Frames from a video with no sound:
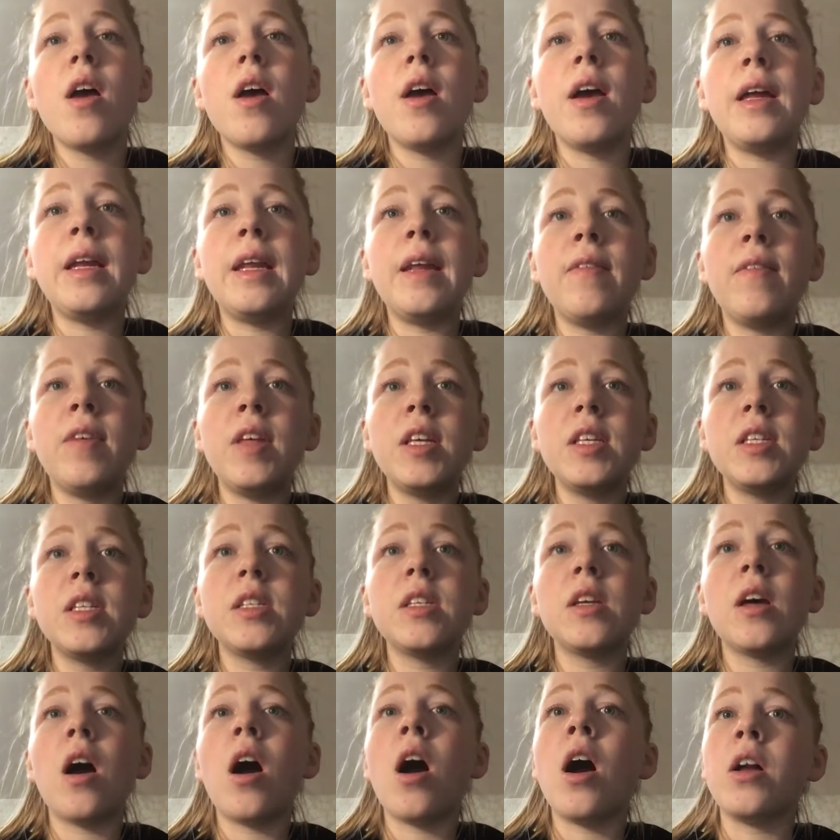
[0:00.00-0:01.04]
In
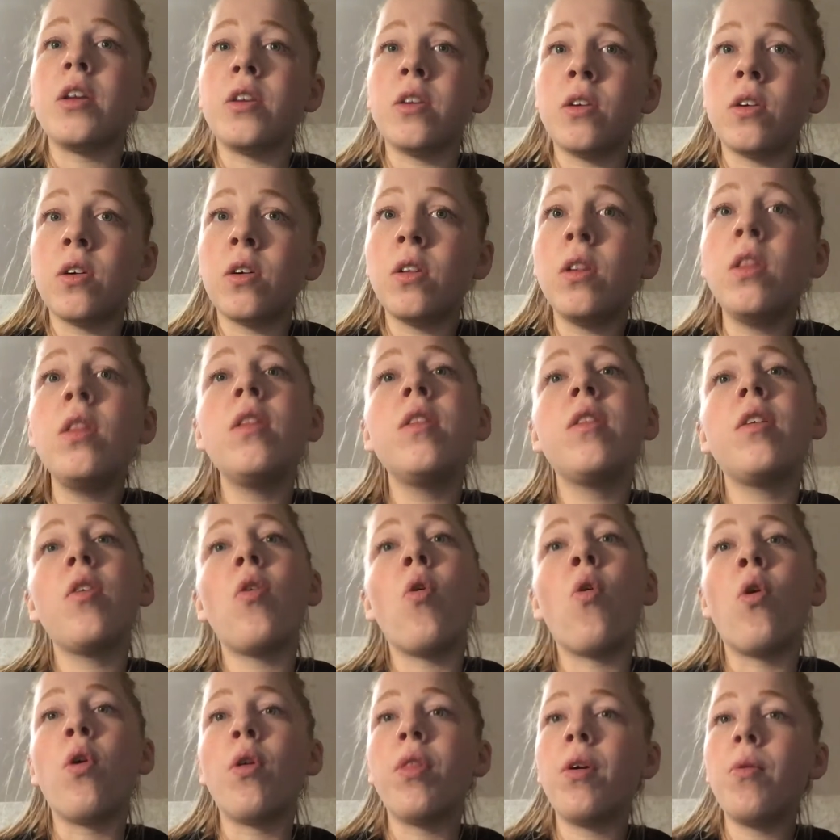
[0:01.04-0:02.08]
this article, the
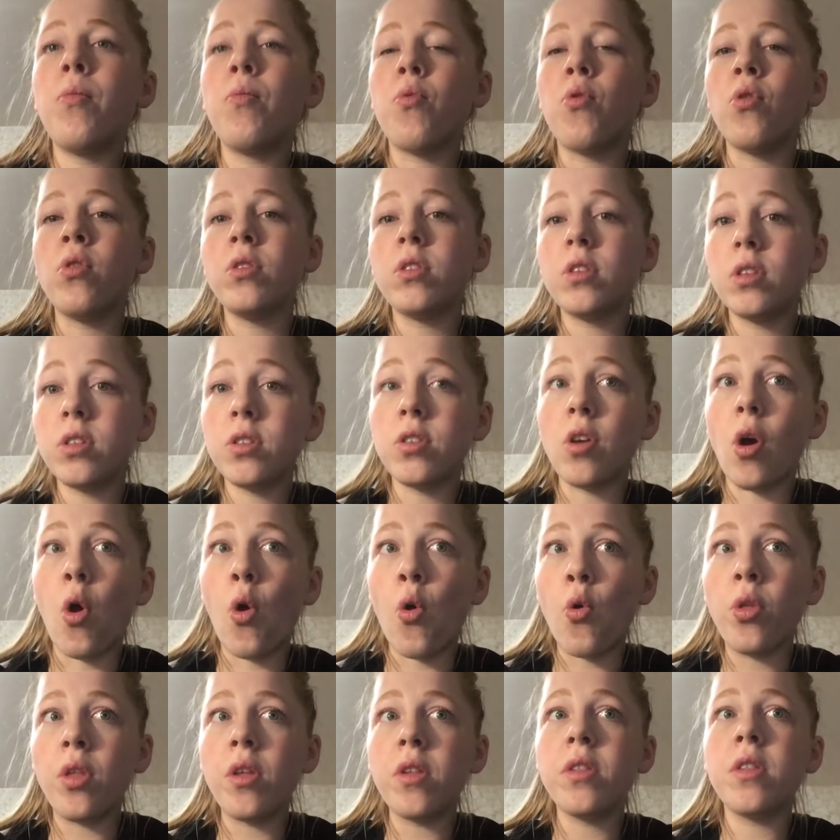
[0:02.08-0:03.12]
author ponders
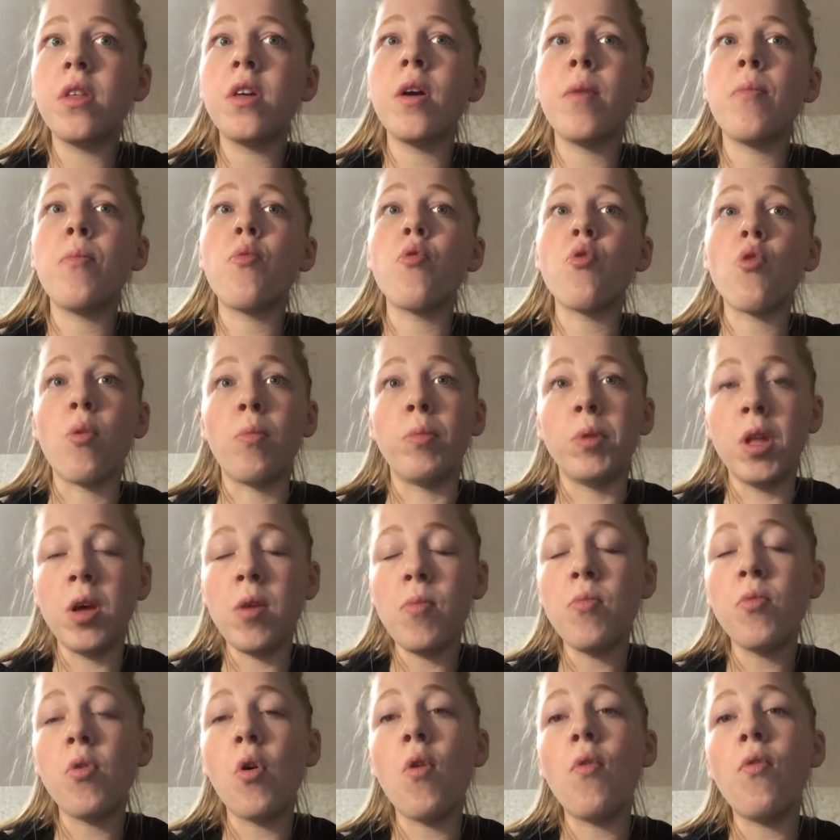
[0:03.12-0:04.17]
over the
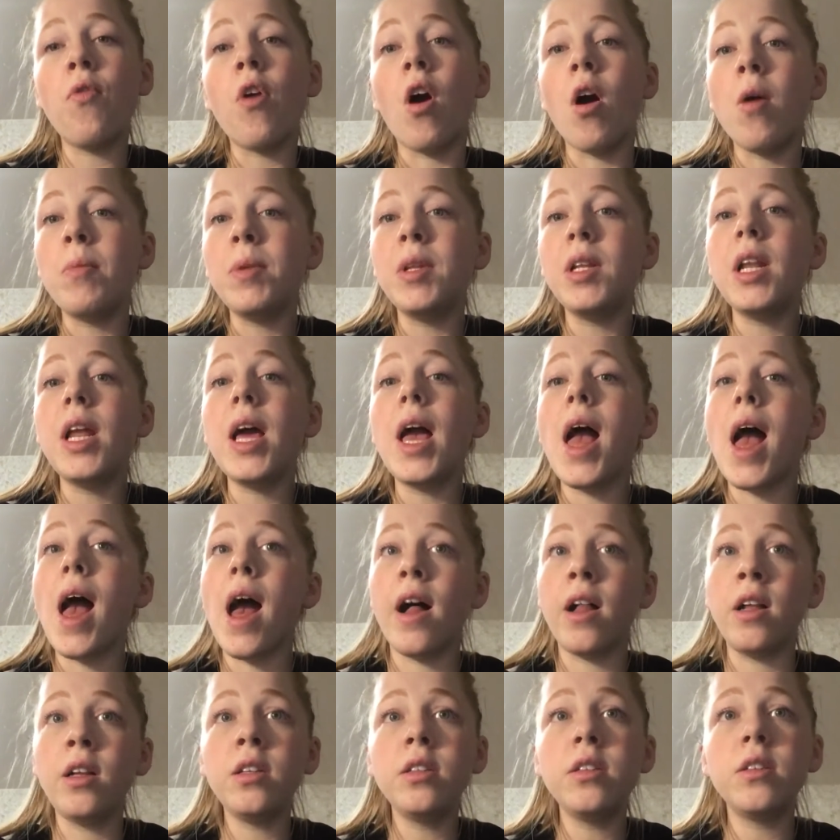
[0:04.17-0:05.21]
problem of commonly
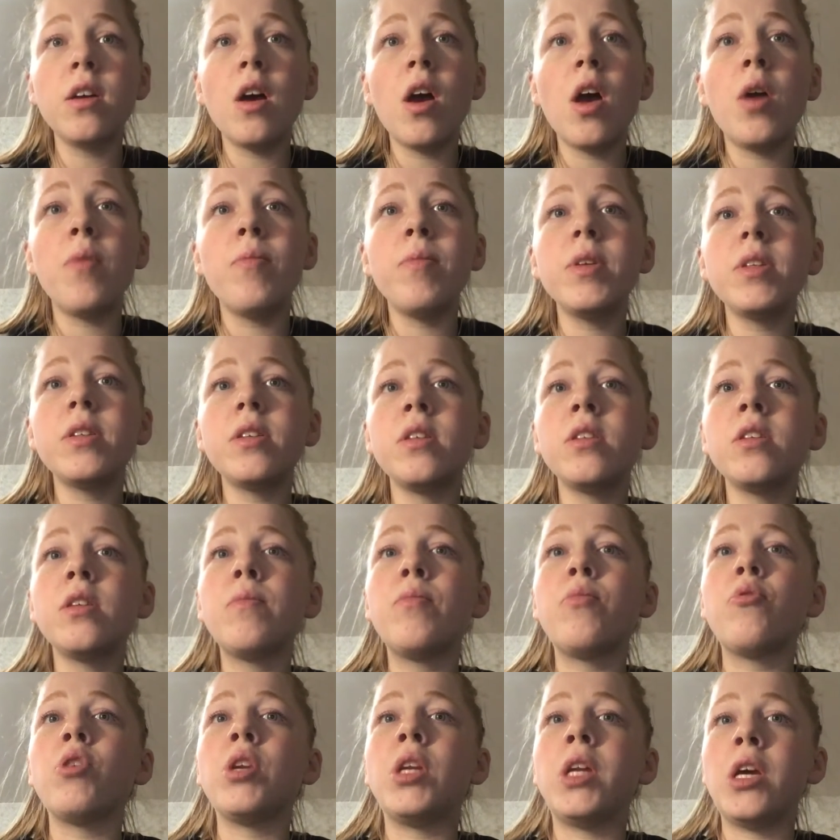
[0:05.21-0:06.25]
held
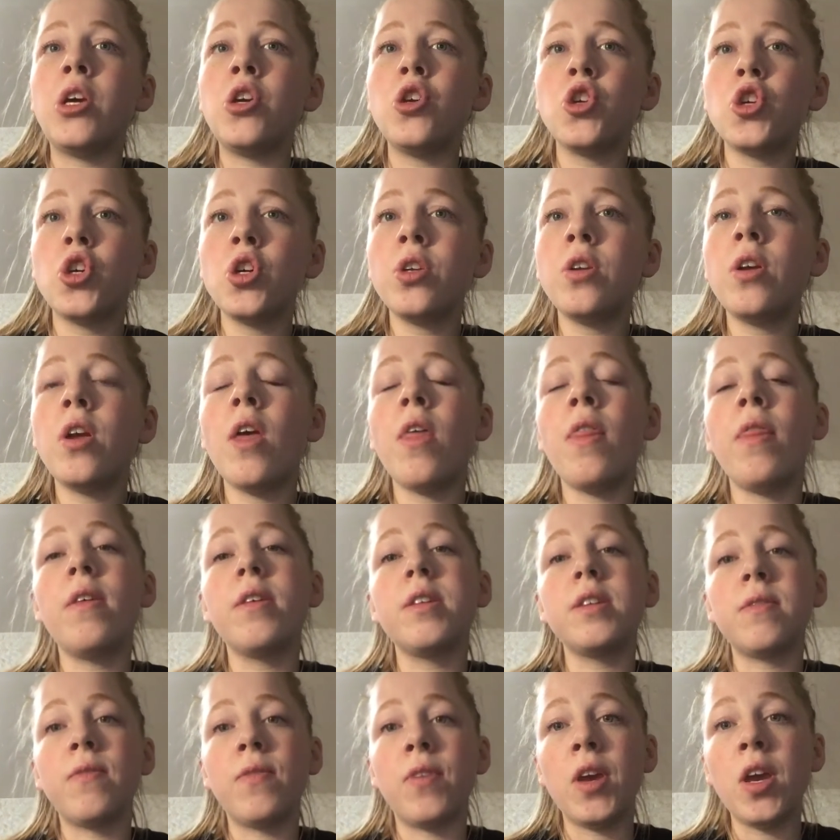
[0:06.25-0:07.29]
misinterpretation in the
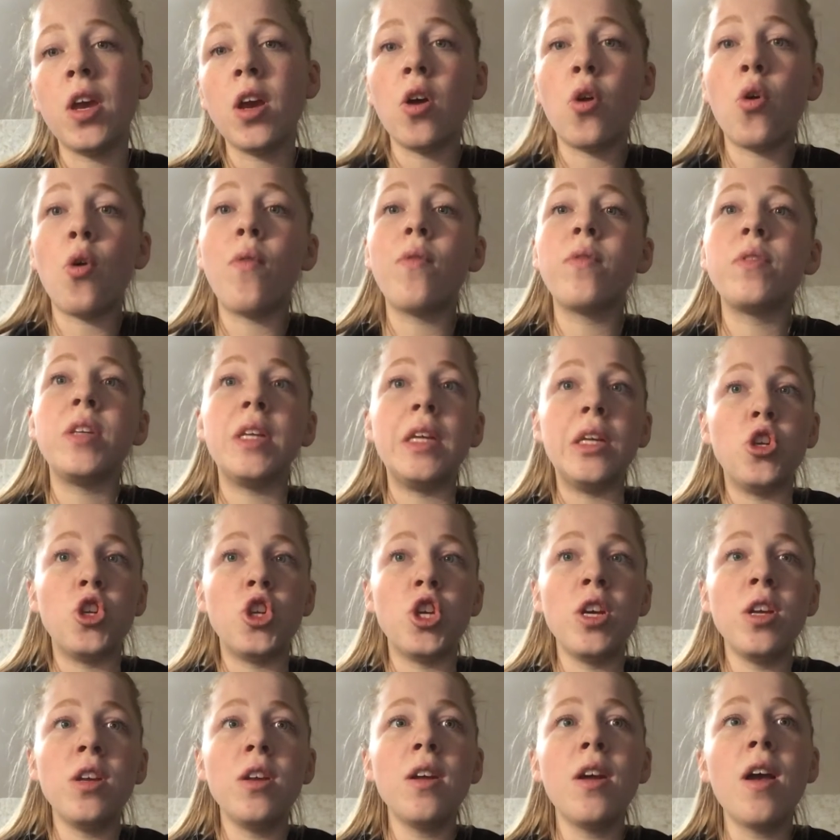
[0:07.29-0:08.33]
sphere of
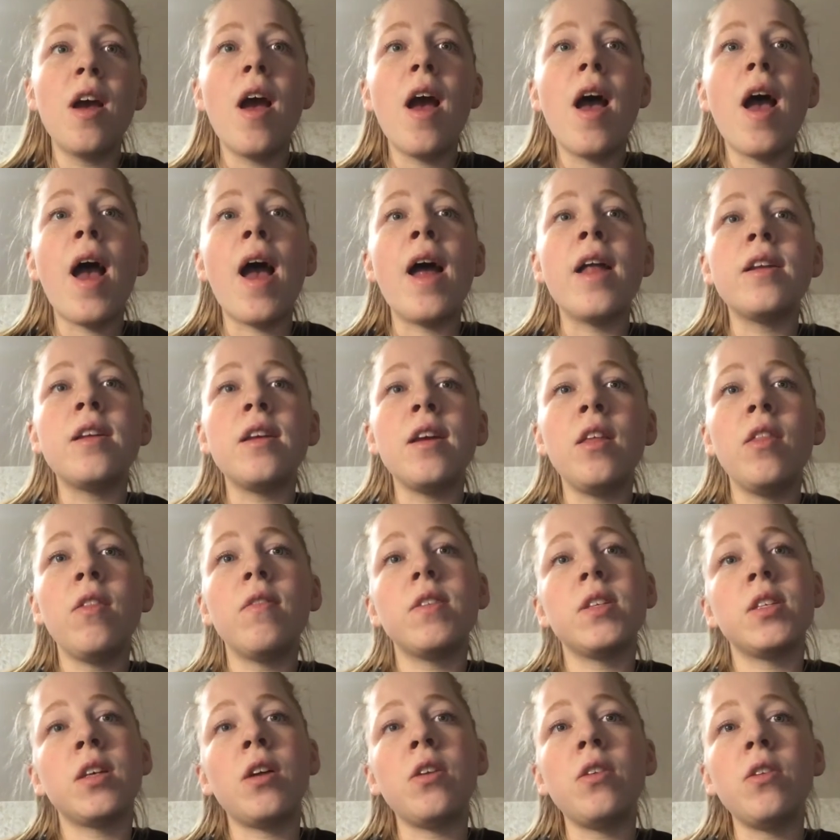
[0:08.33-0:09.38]
teaching, and in
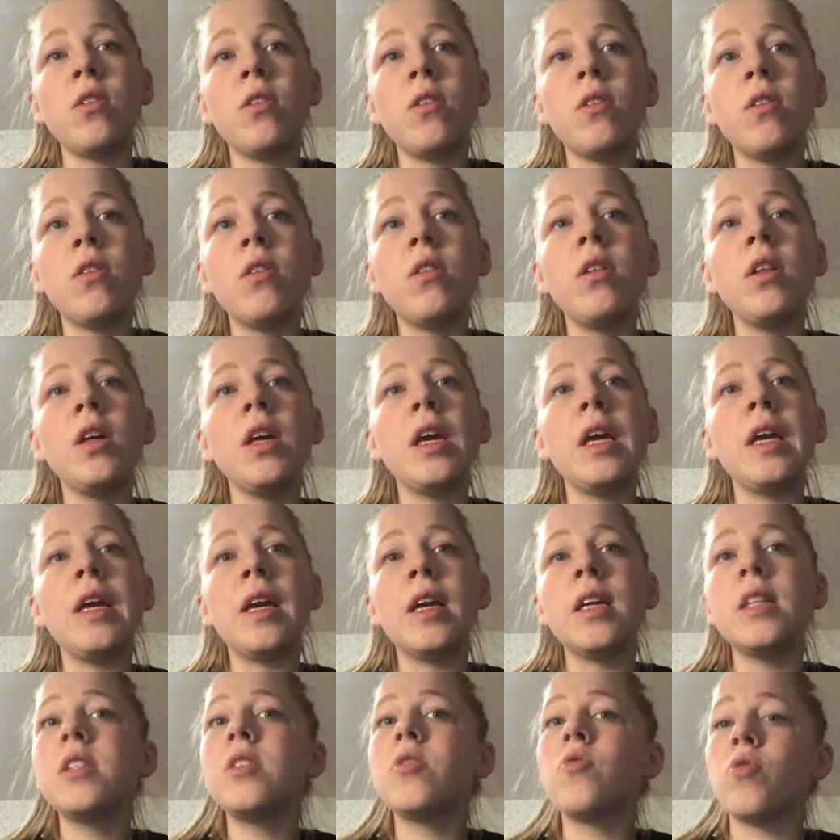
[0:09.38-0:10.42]
this article he
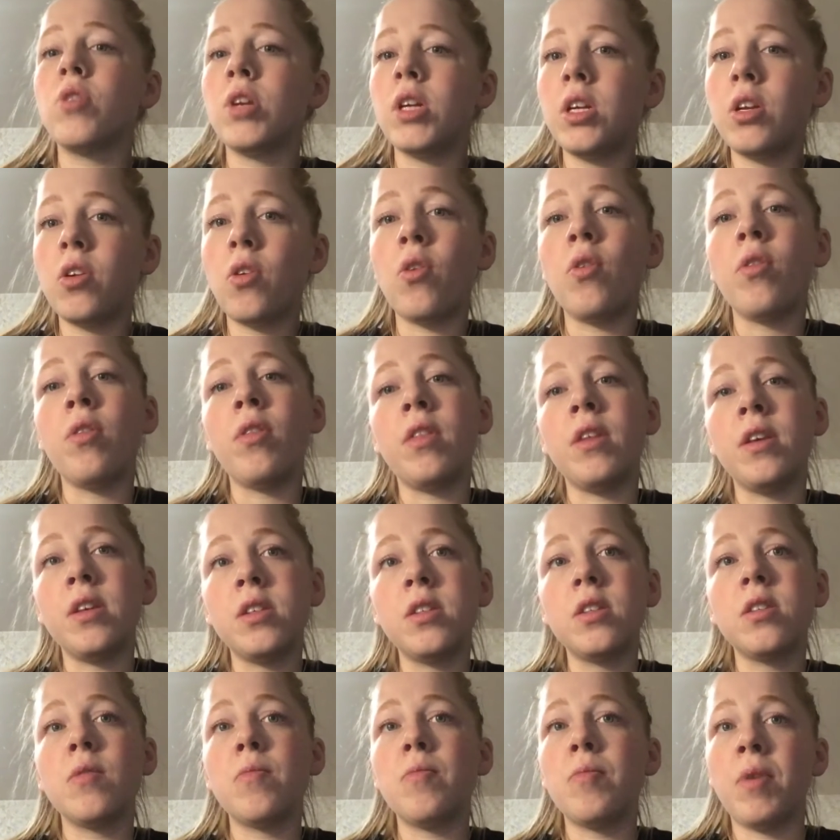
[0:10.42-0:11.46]
gets rid on
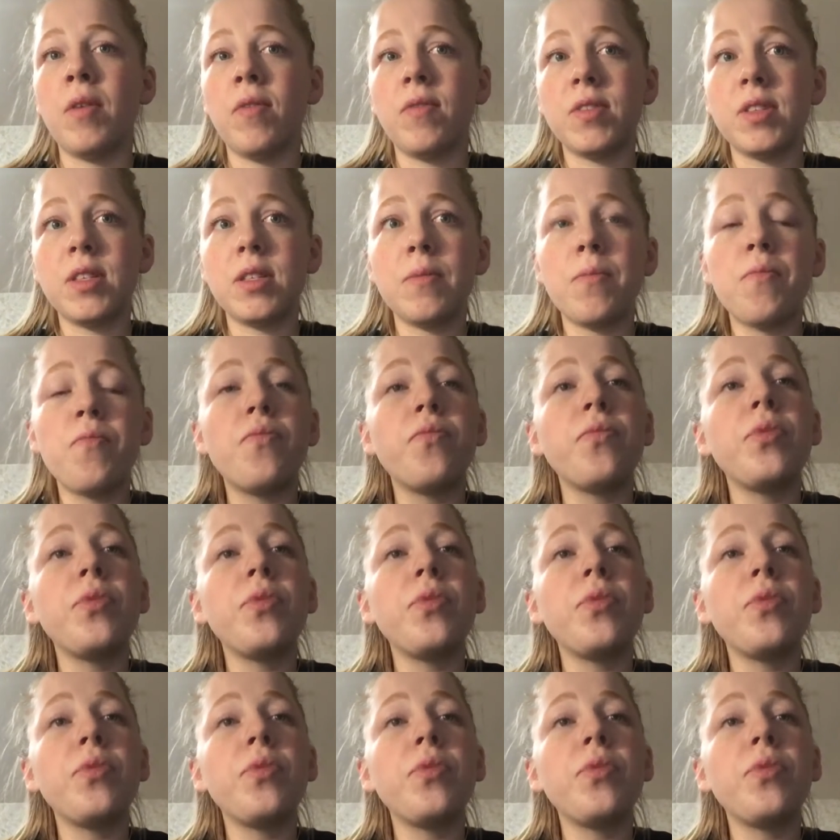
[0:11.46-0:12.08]
these myths.